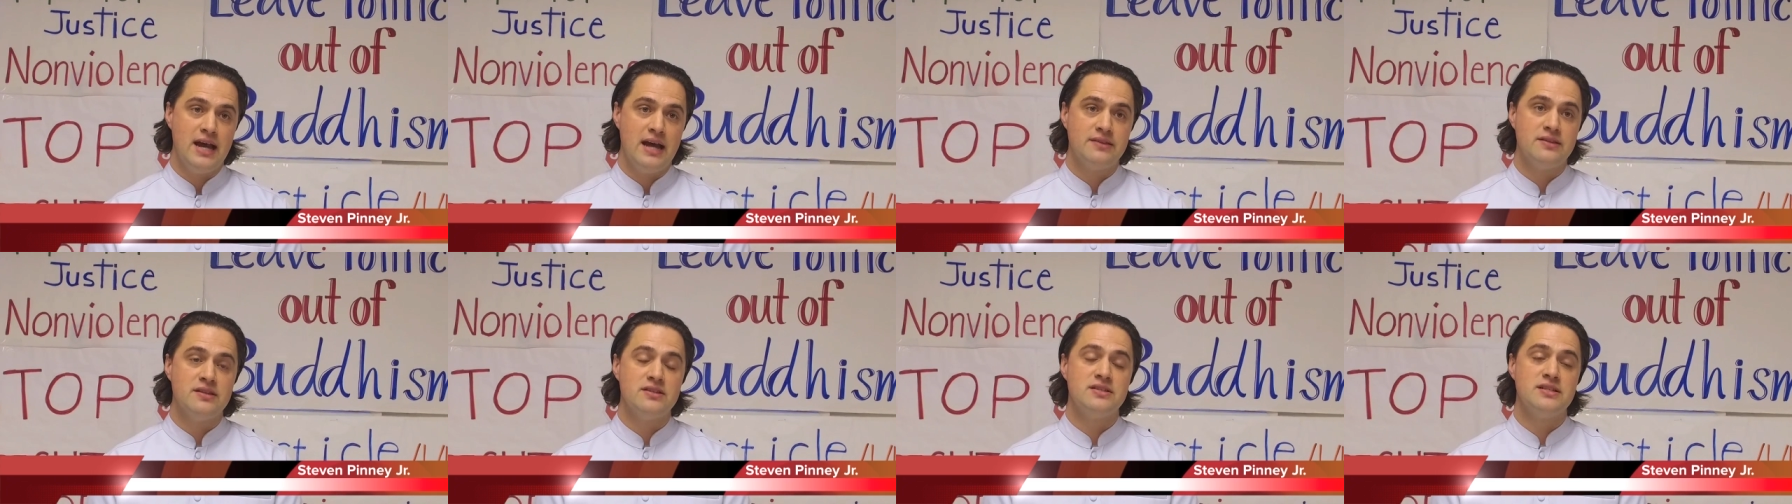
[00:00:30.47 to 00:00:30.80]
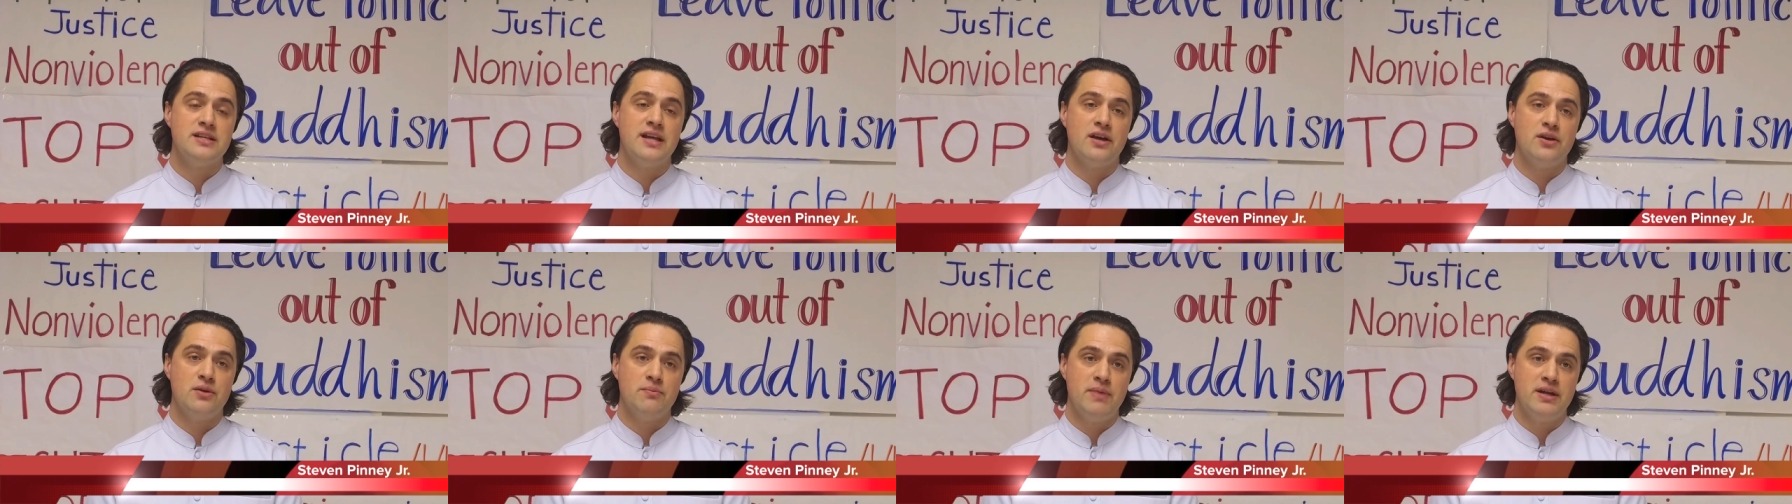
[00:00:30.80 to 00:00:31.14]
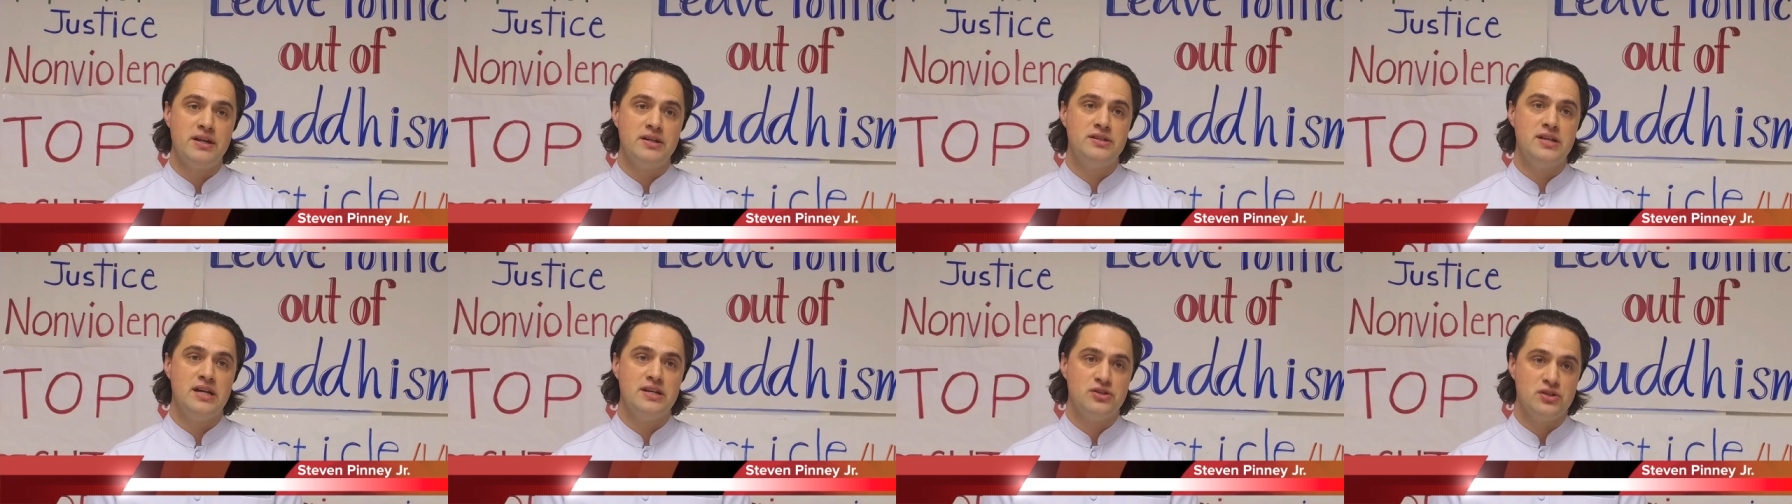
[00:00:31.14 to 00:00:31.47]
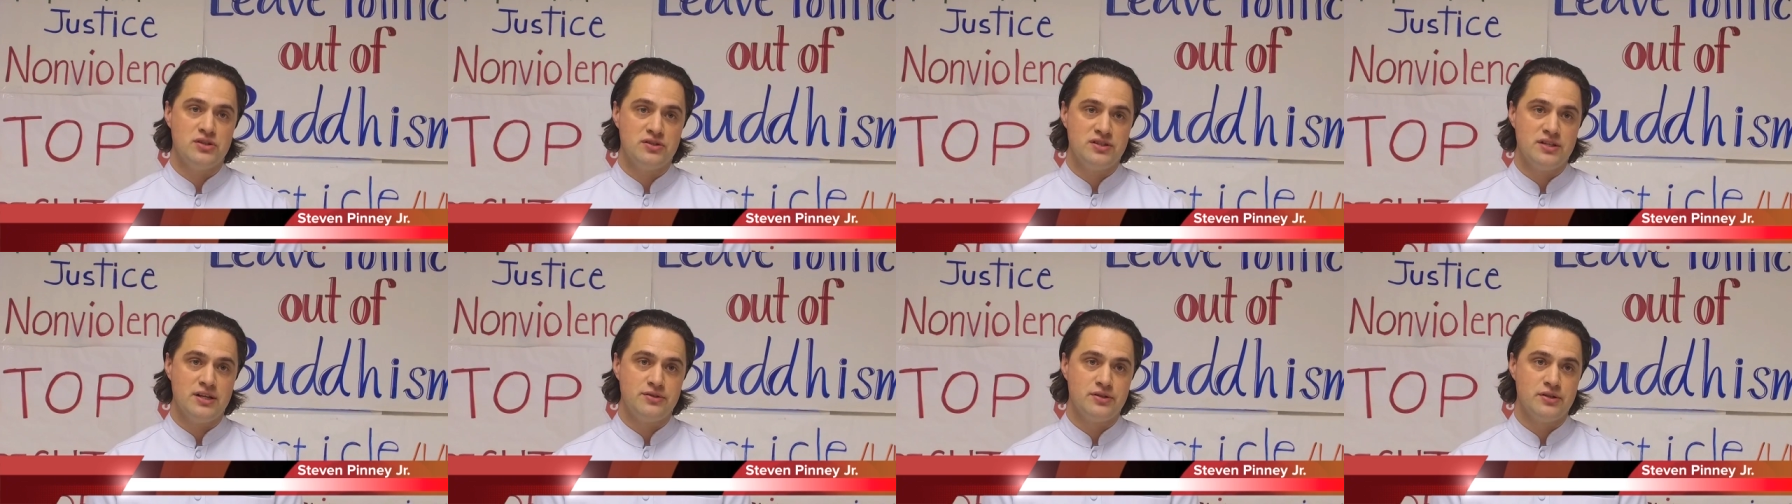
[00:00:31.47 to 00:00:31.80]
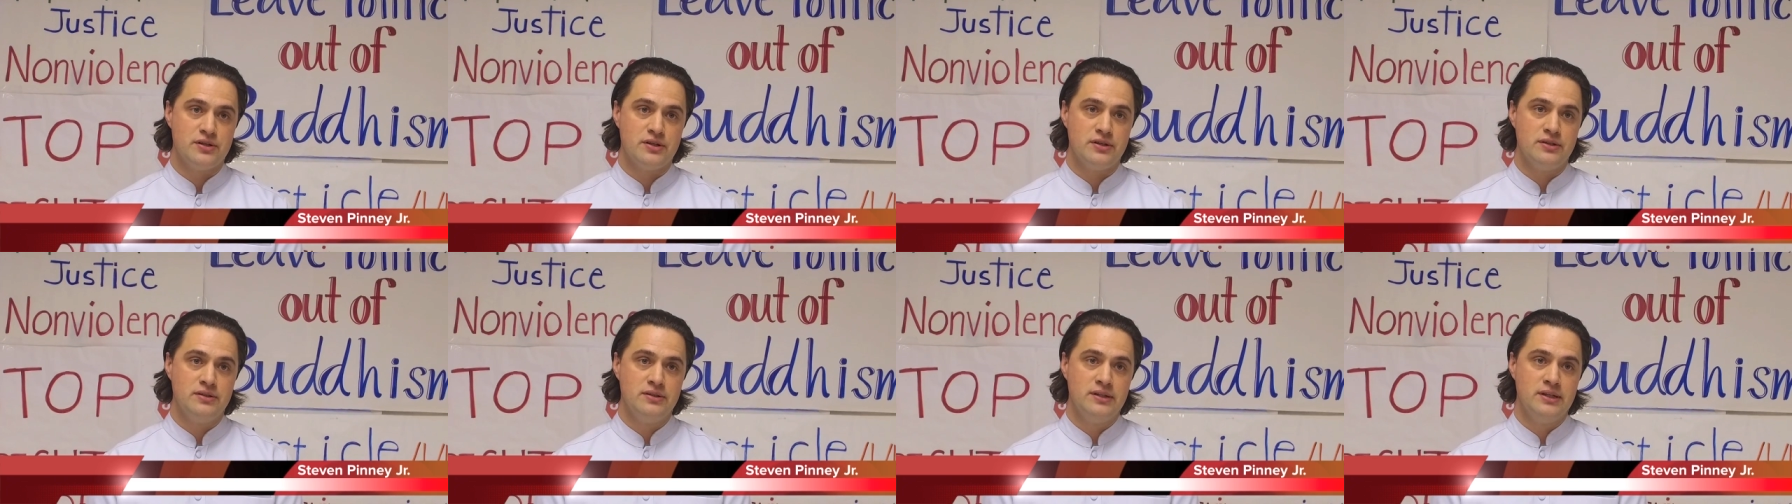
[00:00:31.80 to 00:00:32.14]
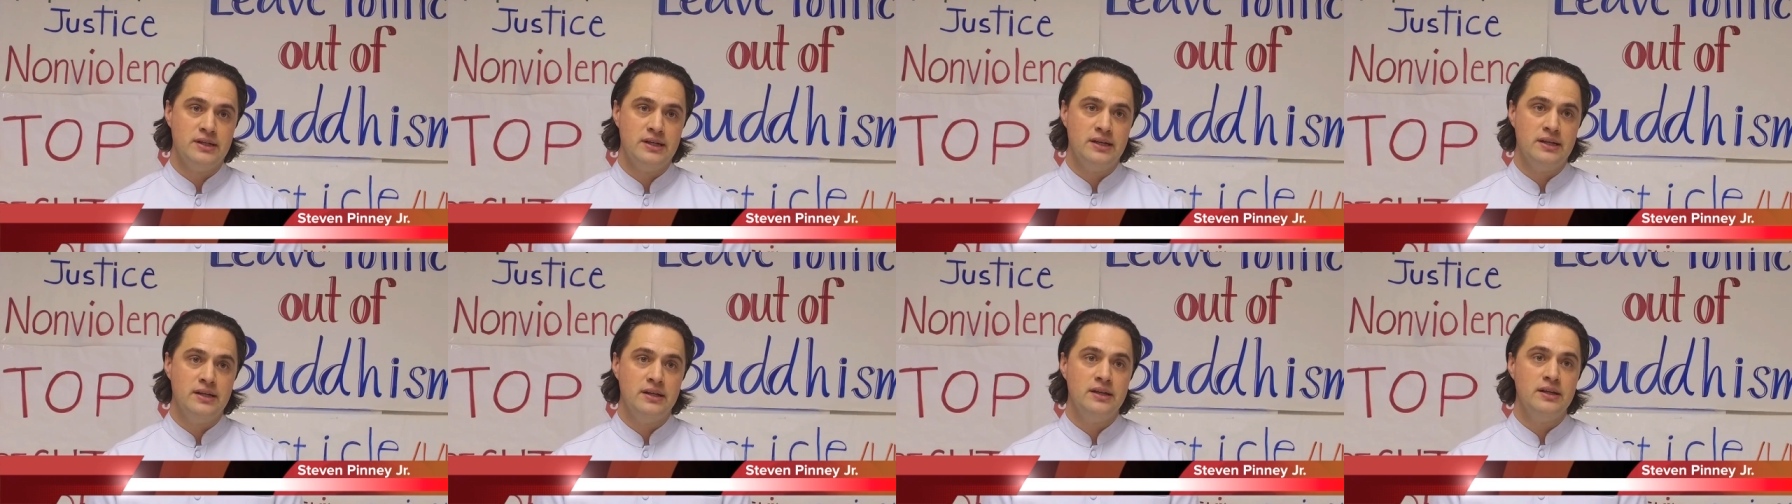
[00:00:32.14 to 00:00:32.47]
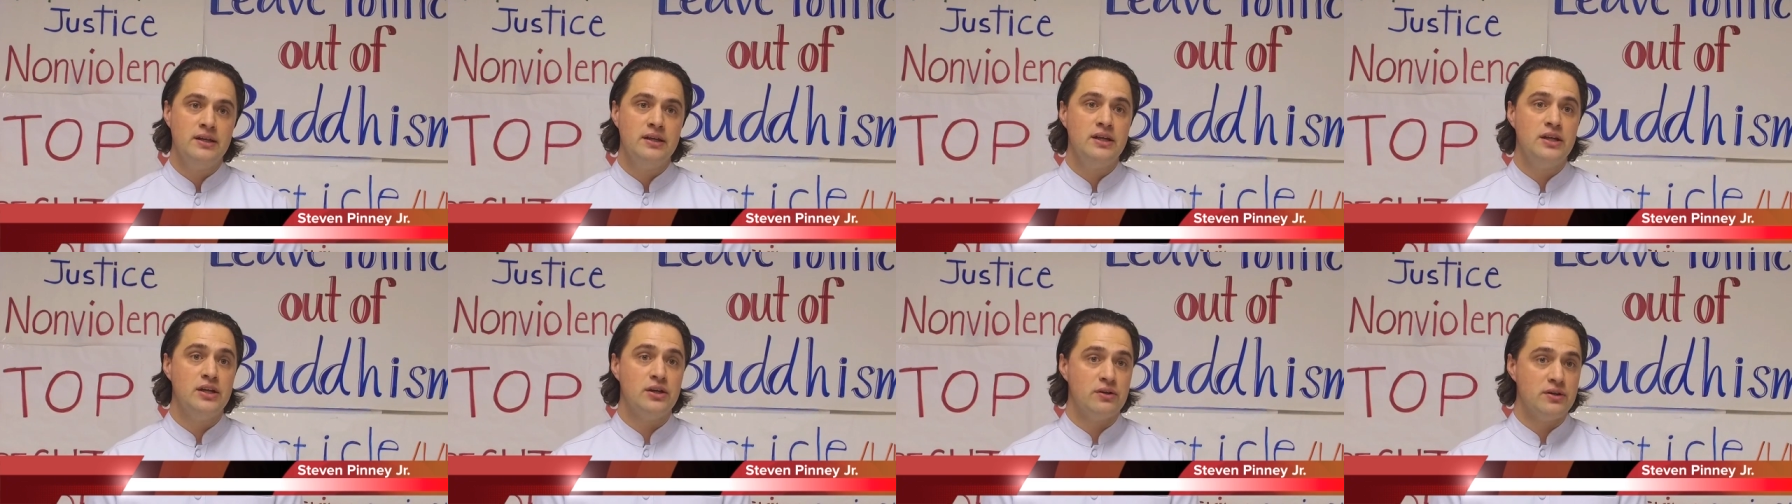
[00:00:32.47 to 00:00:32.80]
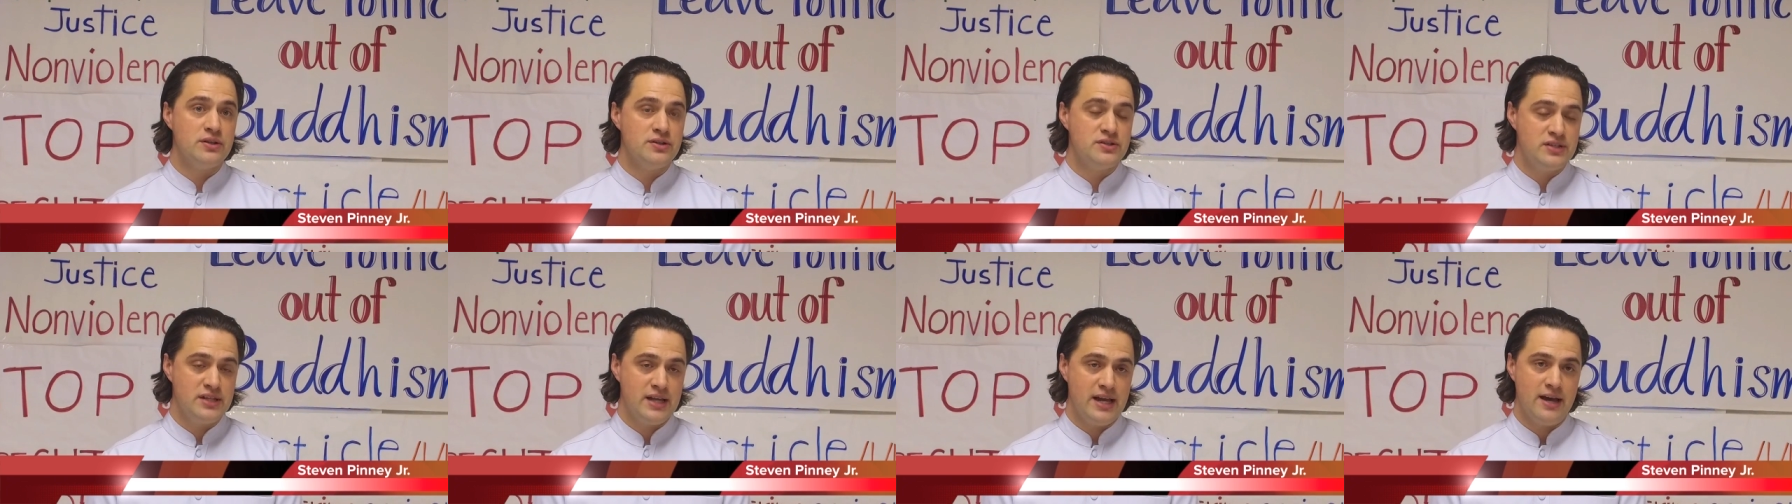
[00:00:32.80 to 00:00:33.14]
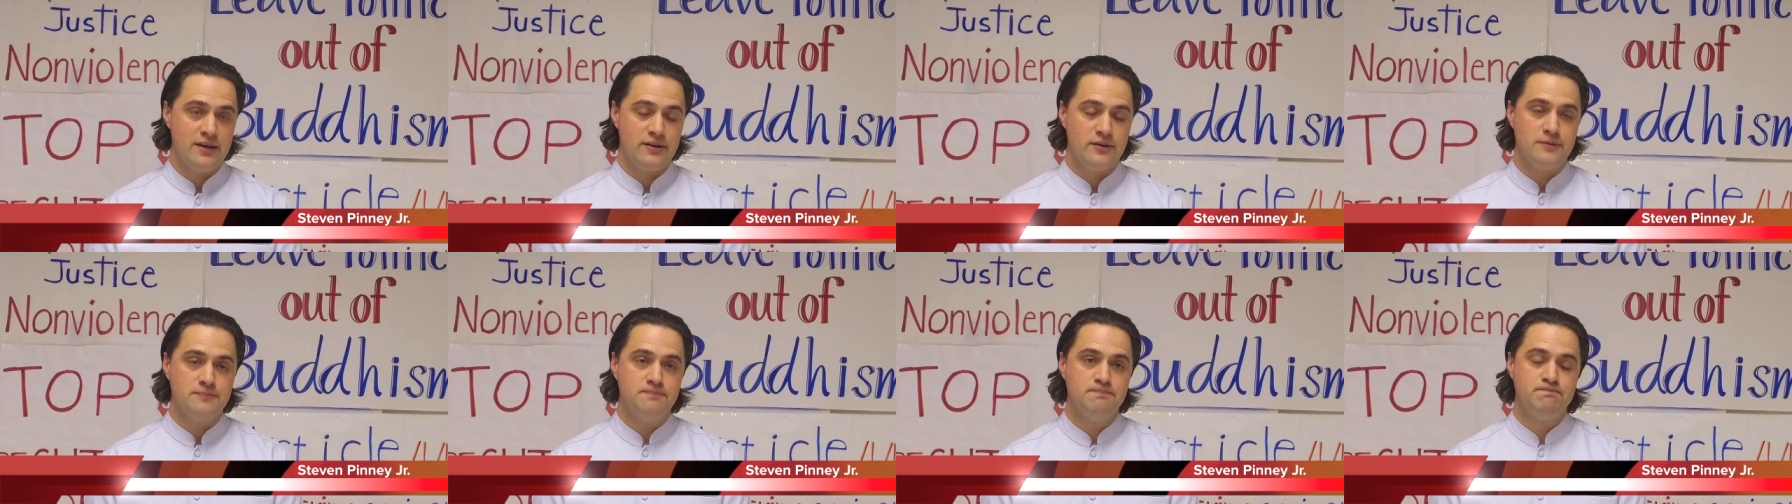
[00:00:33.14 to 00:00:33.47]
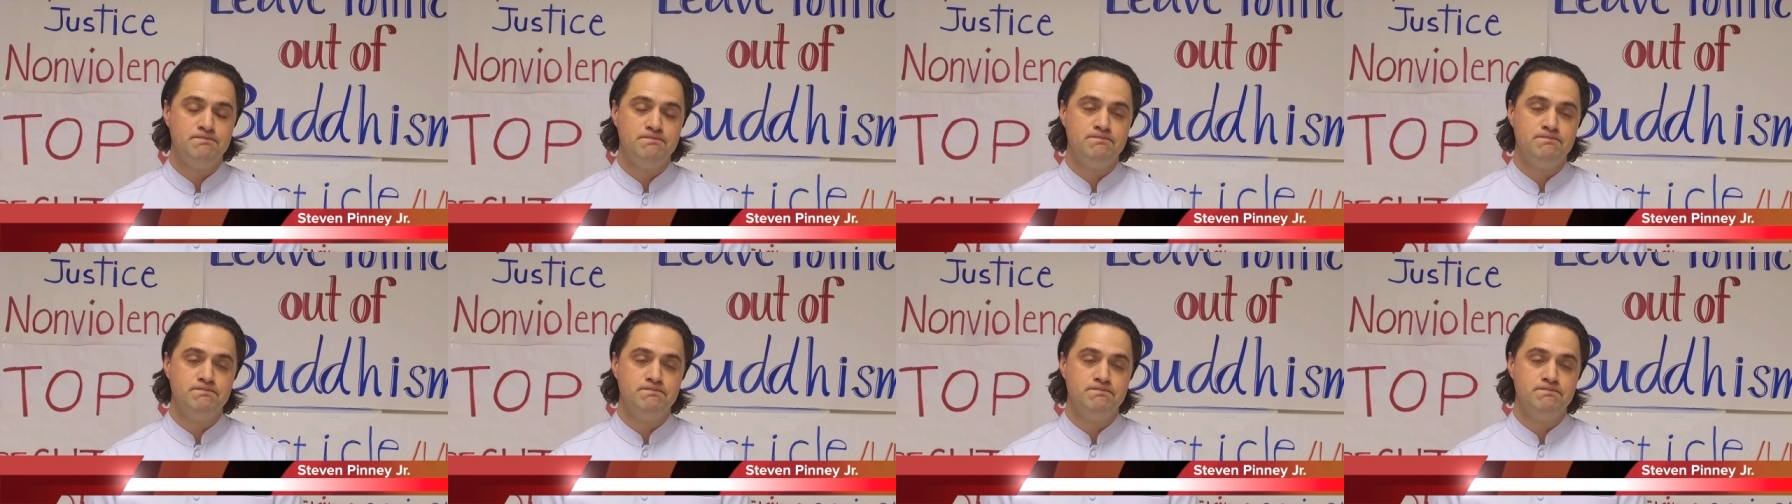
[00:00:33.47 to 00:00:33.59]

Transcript: at the Seattle Meditation Center here in Seattle.